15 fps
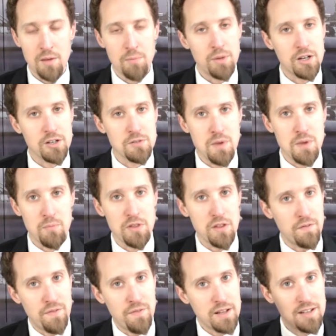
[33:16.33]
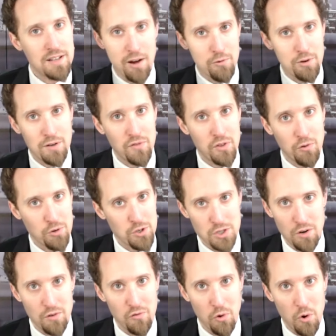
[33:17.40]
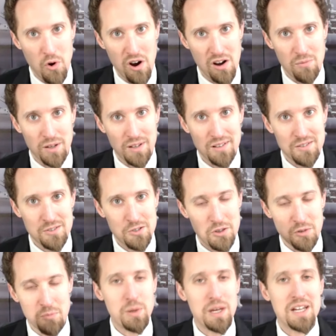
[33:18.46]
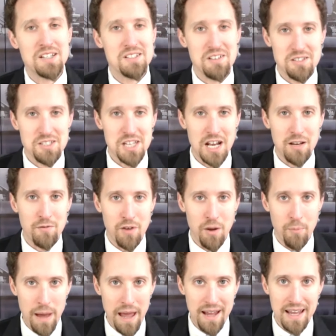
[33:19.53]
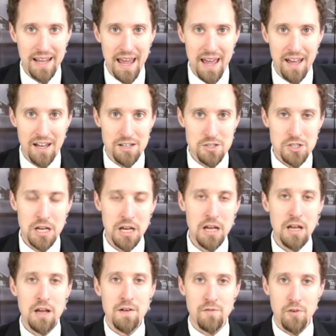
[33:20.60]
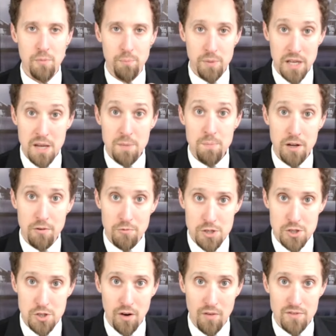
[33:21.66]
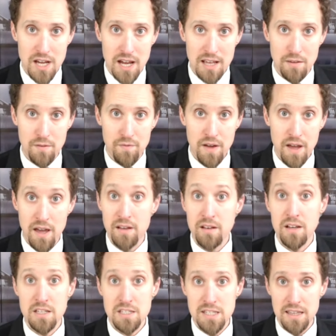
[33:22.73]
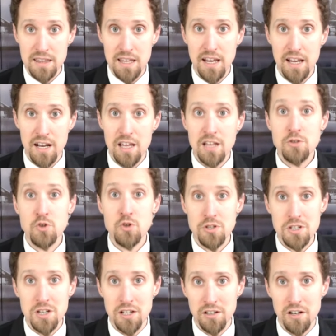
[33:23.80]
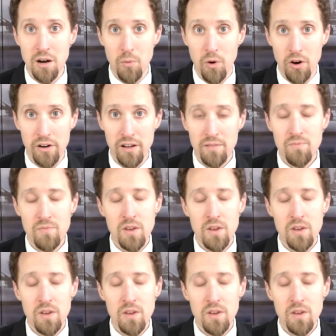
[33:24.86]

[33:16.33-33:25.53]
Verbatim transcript: Because remember, the Fed got rid of the reserve requirement. So the biggest incentive a bank has for keeping reserves at the Fed is that they get interest income on it.